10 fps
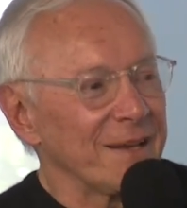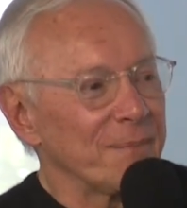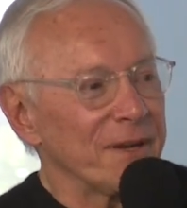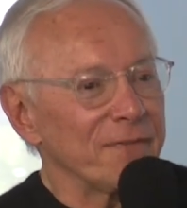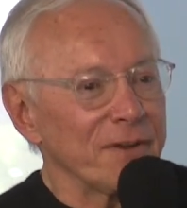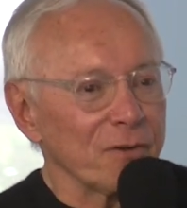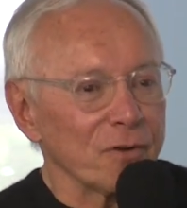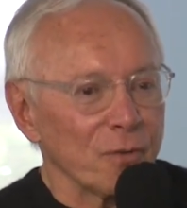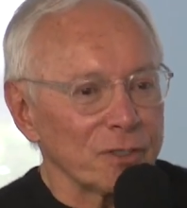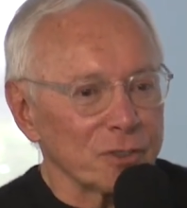But if you don't
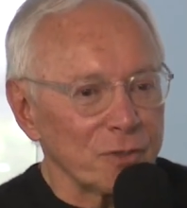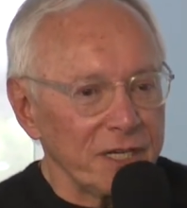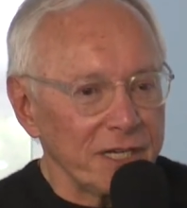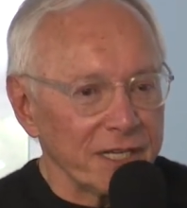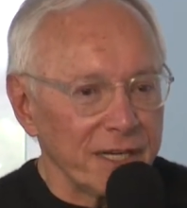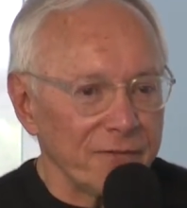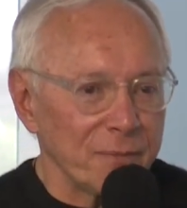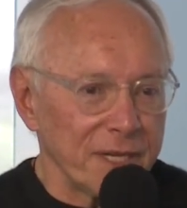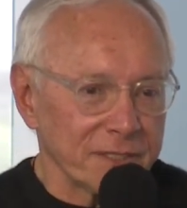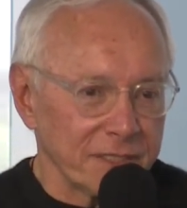know what you're eating, it even
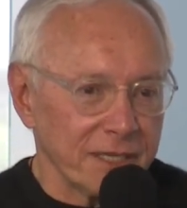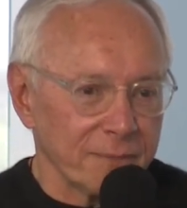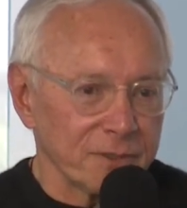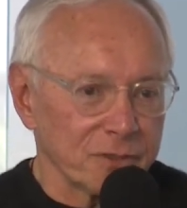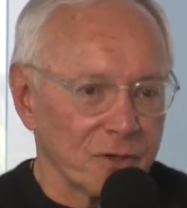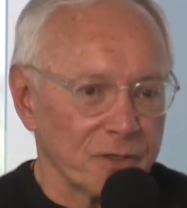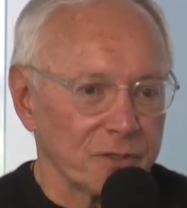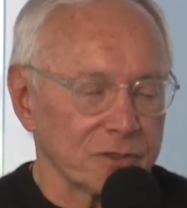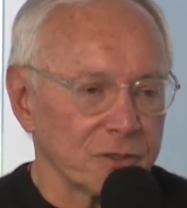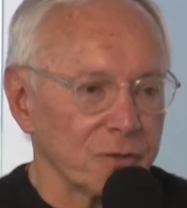makes it that much
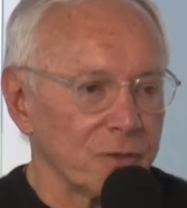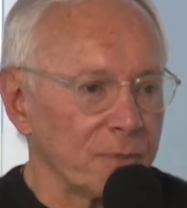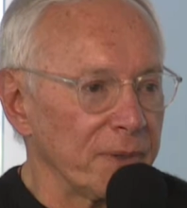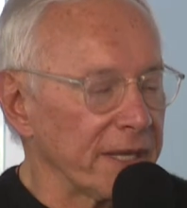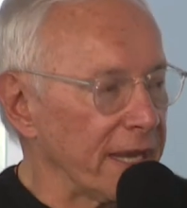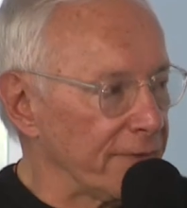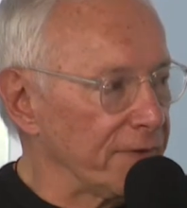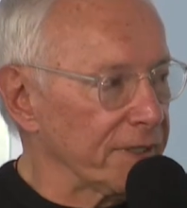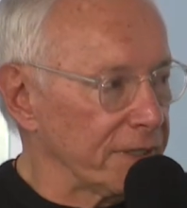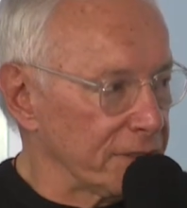harder. So we're big
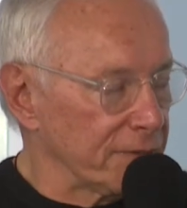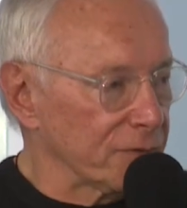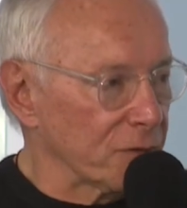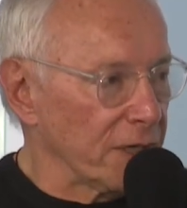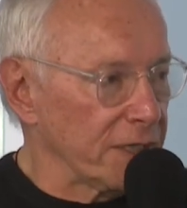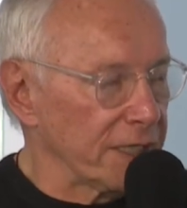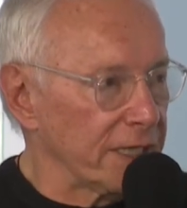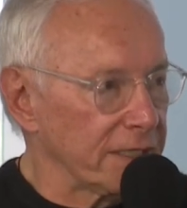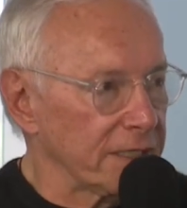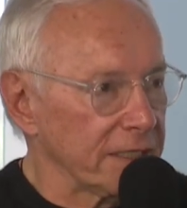advocates of trying to
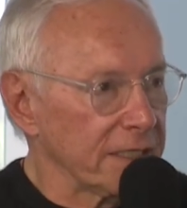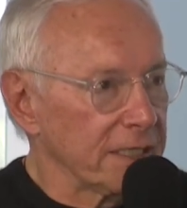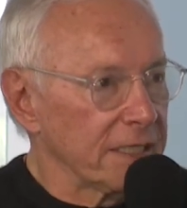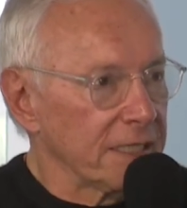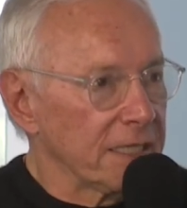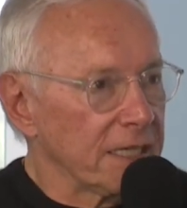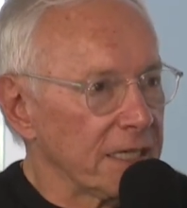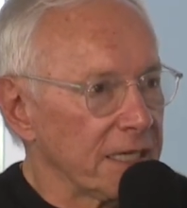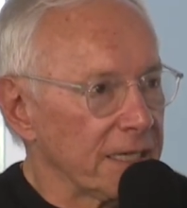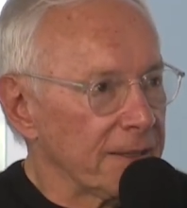get
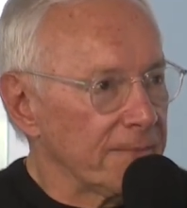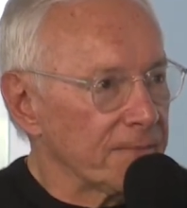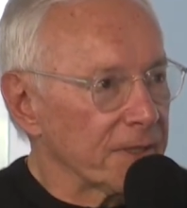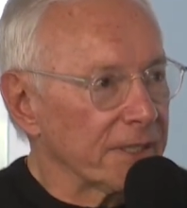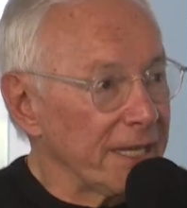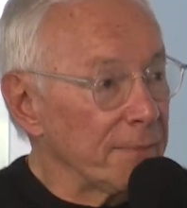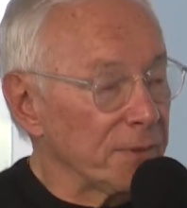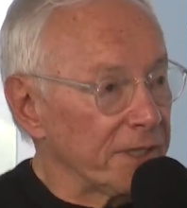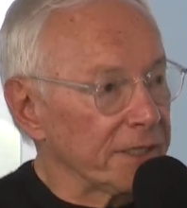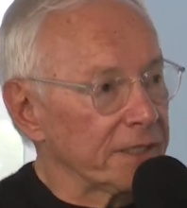um,
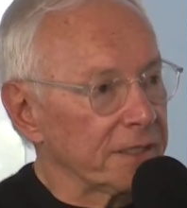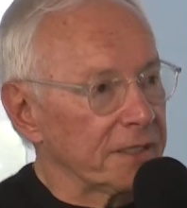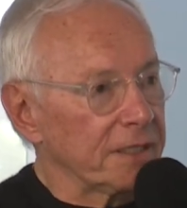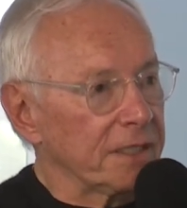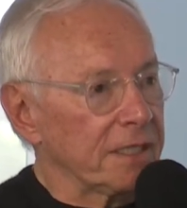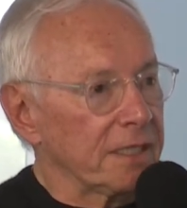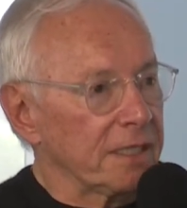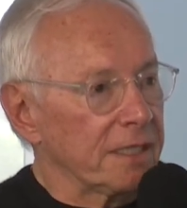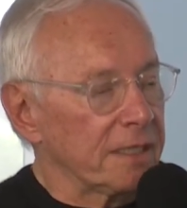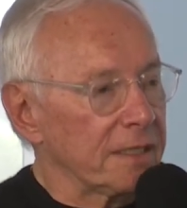labeling
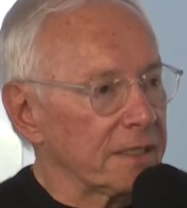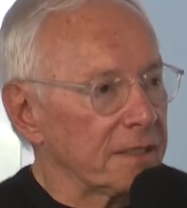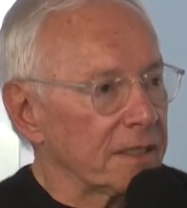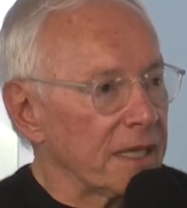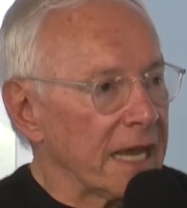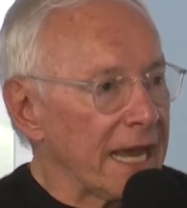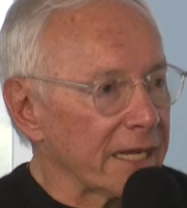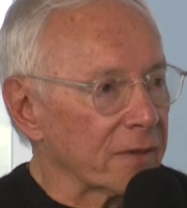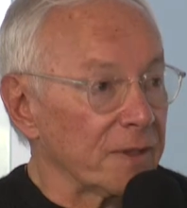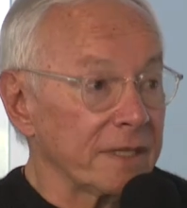uh,
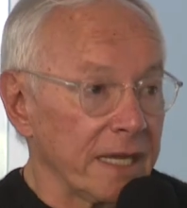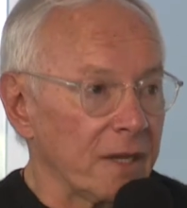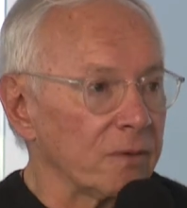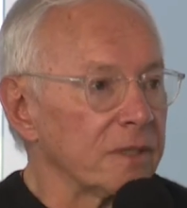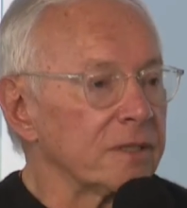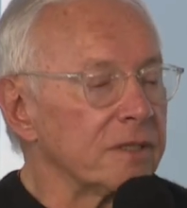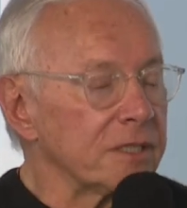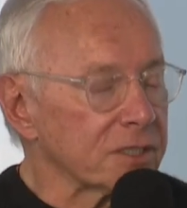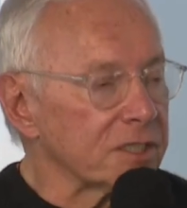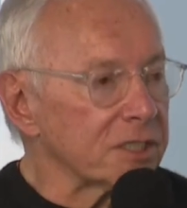accurate. Now,
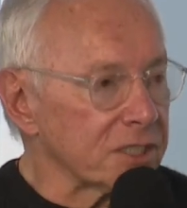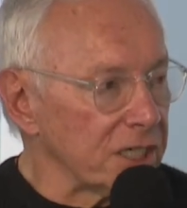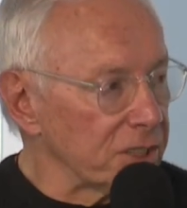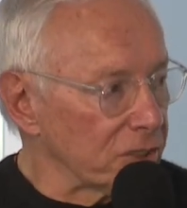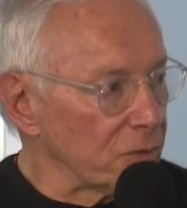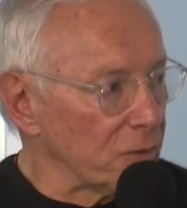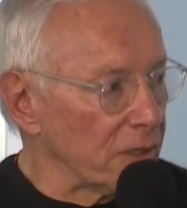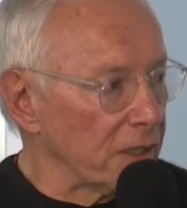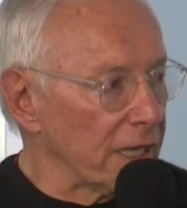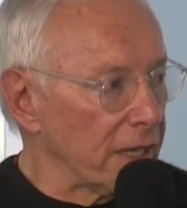this decision
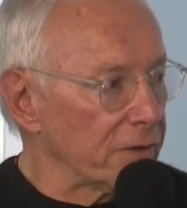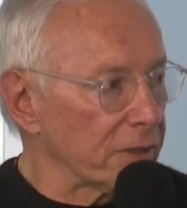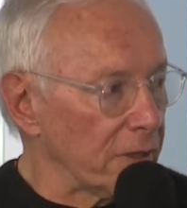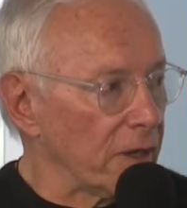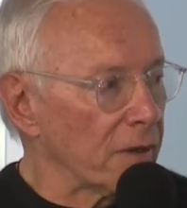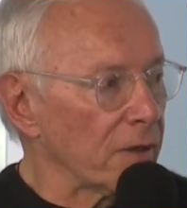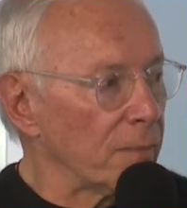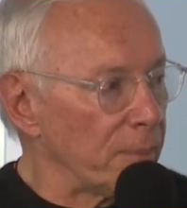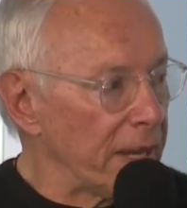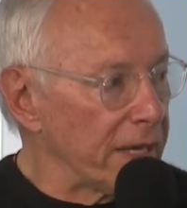will allow the uh,
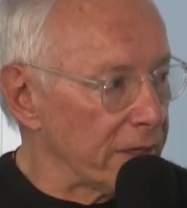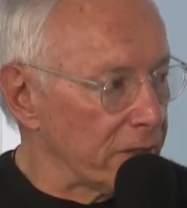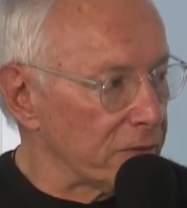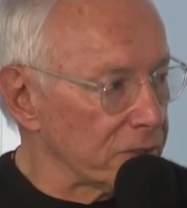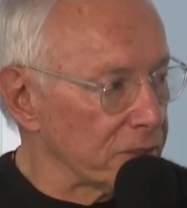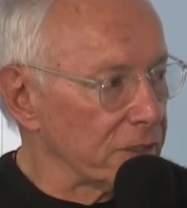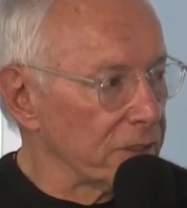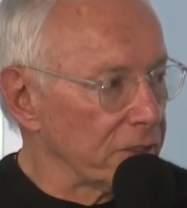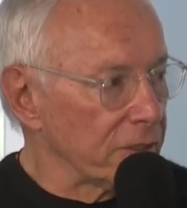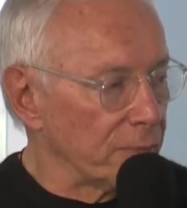competitors
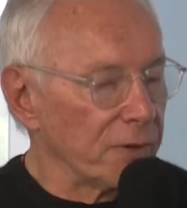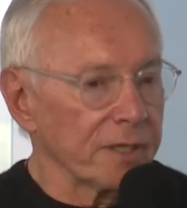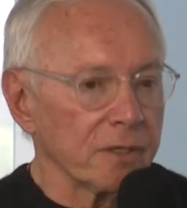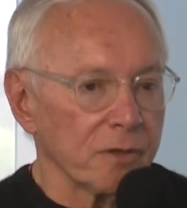to bring